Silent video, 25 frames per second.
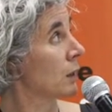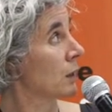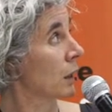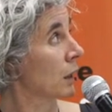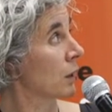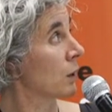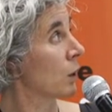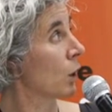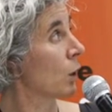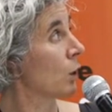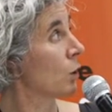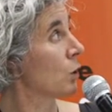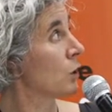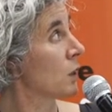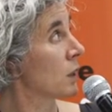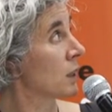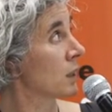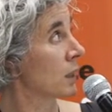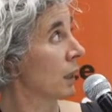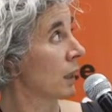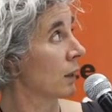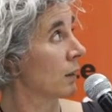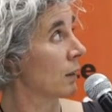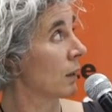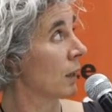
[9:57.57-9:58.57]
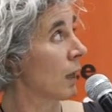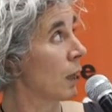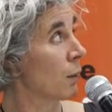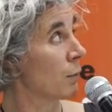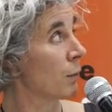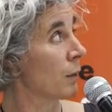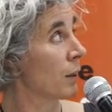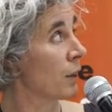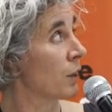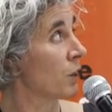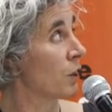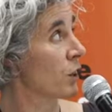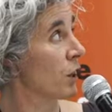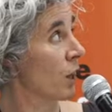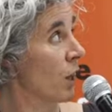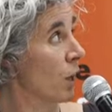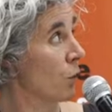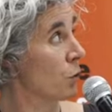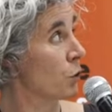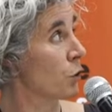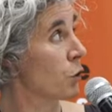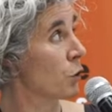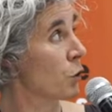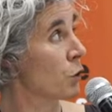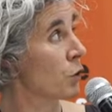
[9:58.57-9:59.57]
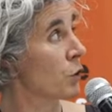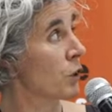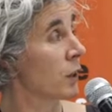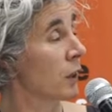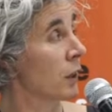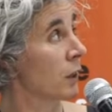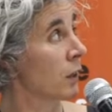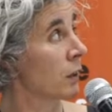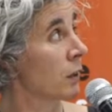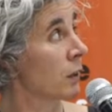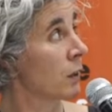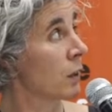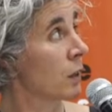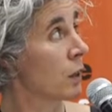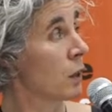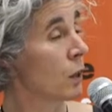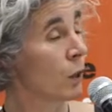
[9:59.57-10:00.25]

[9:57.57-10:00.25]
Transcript: technologies that leverage crowdsourcing